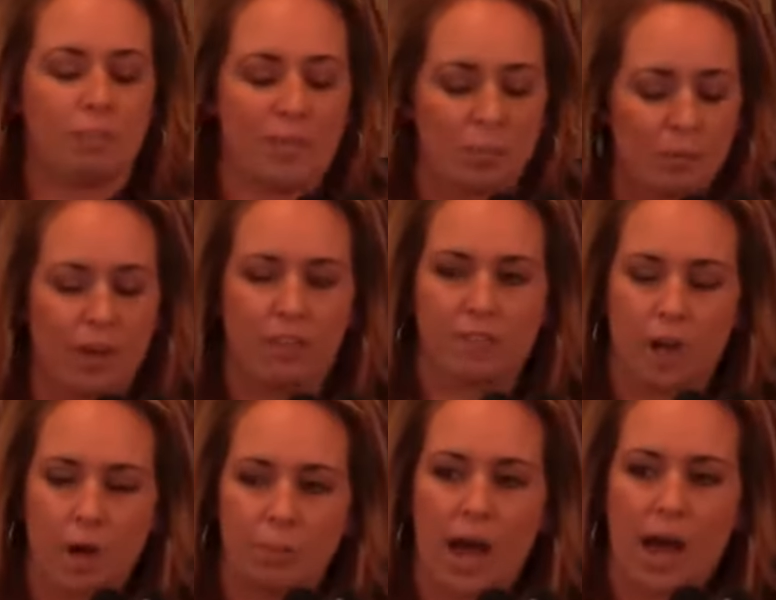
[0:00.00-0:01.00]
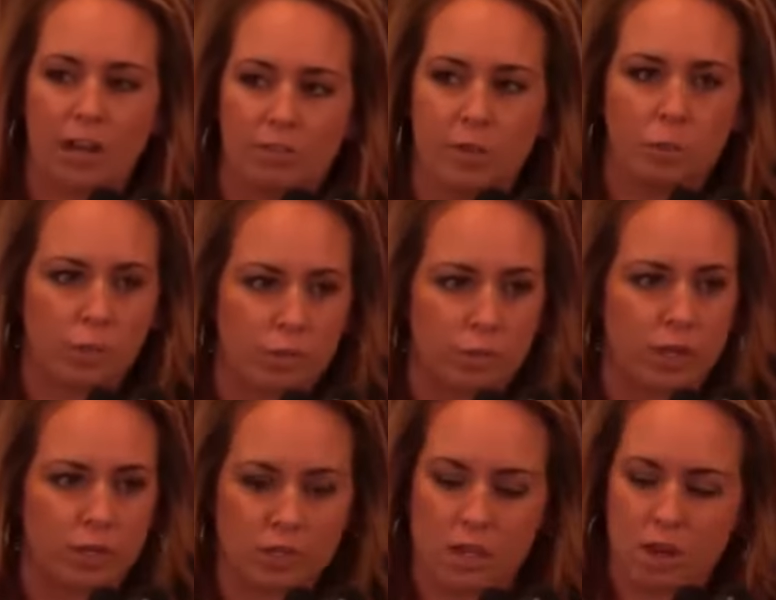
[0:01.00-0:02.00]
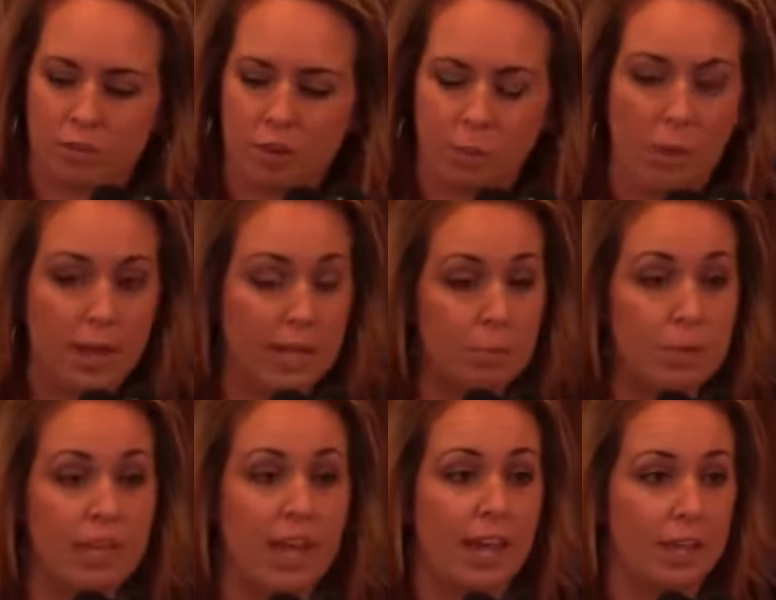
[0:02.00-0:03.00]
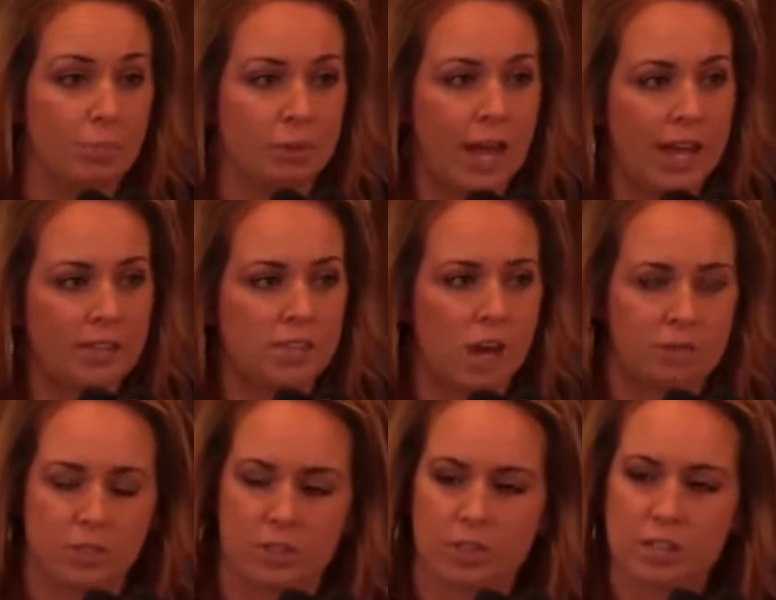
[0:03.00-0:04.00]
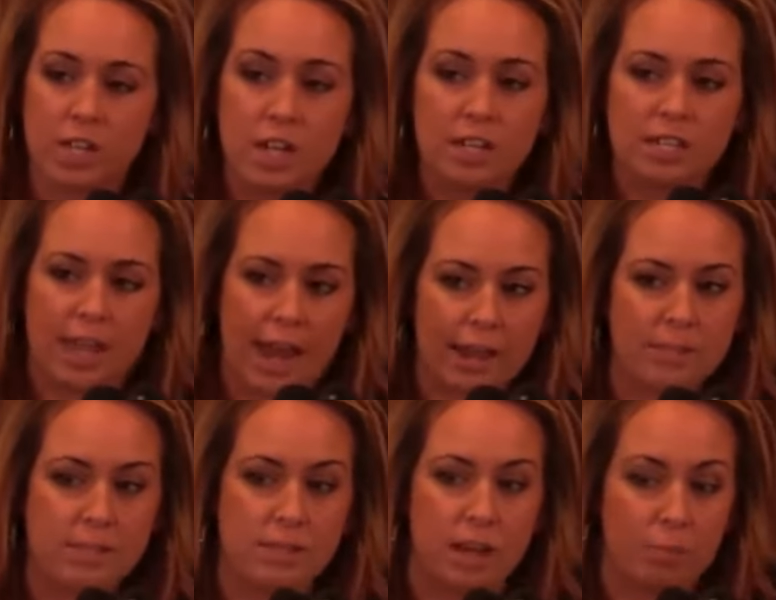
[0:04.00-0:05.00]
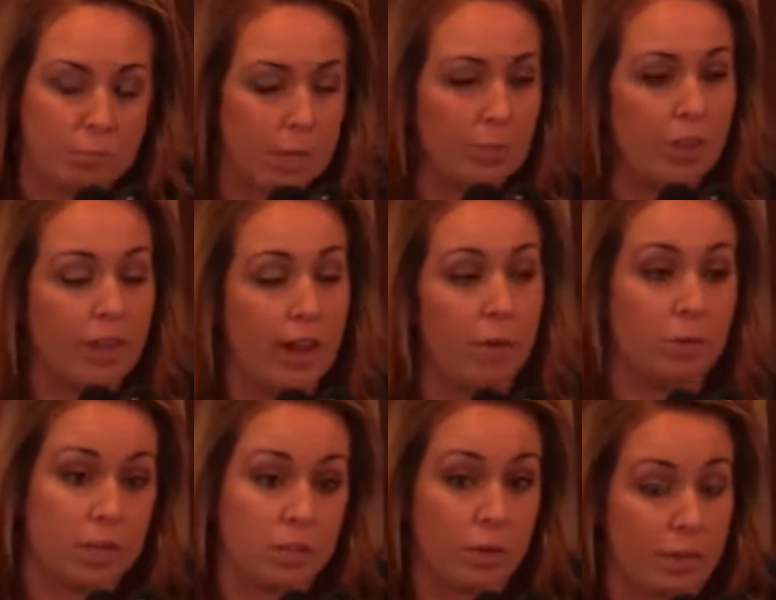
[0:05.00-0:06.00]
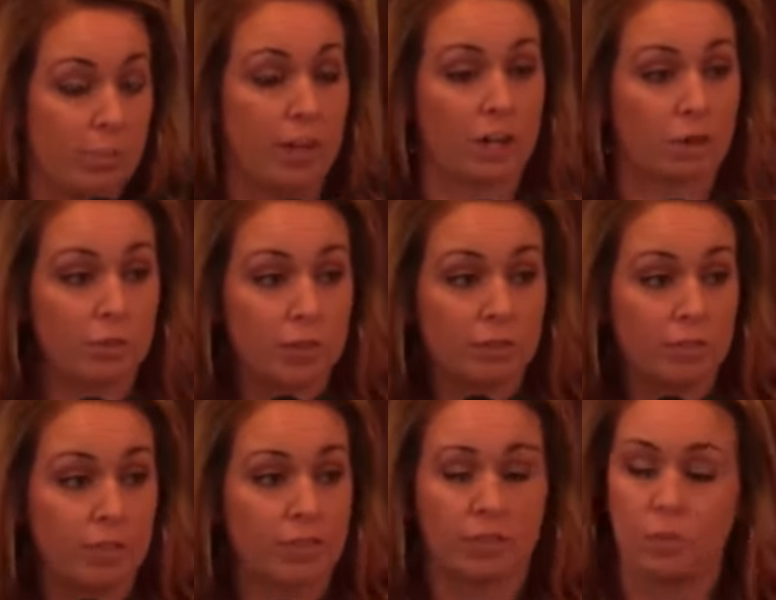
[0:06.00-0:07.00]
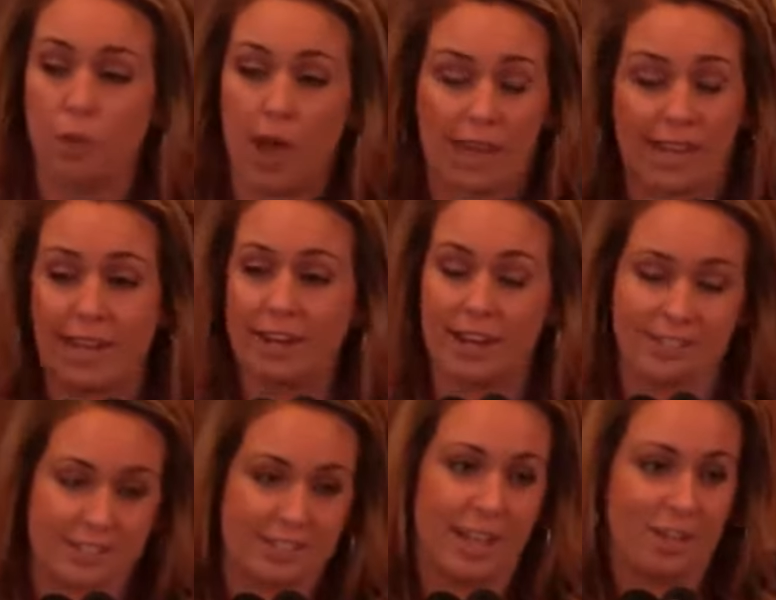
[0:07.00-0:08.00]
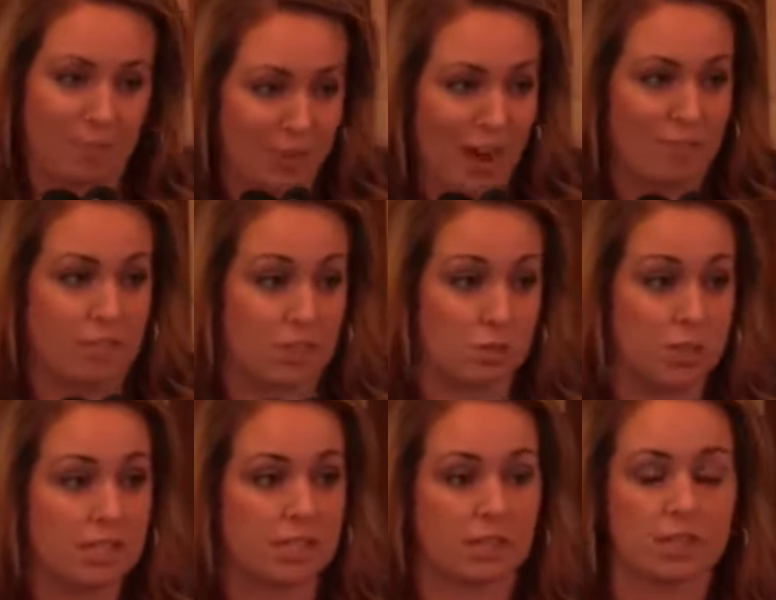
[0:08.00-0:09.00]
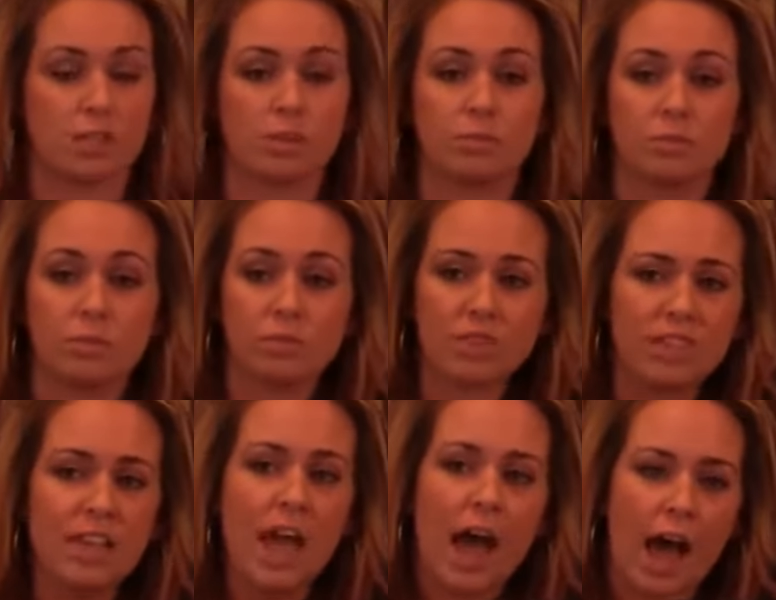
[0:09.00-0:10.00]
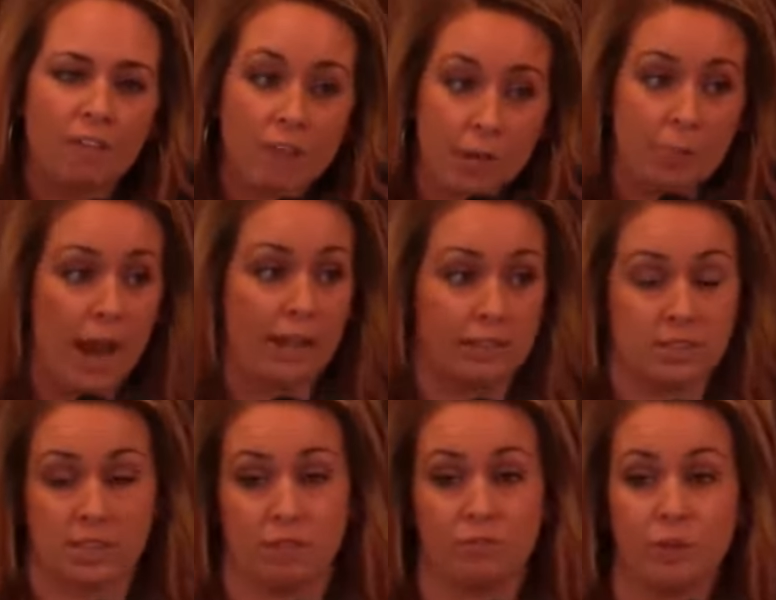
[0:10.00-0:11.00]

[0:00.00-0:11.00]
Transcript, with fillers: people have come out of the woodworks from EPA compliance officers to ex people that I worked with in my career field. I cannot state for obvious reasons. I've had pilots come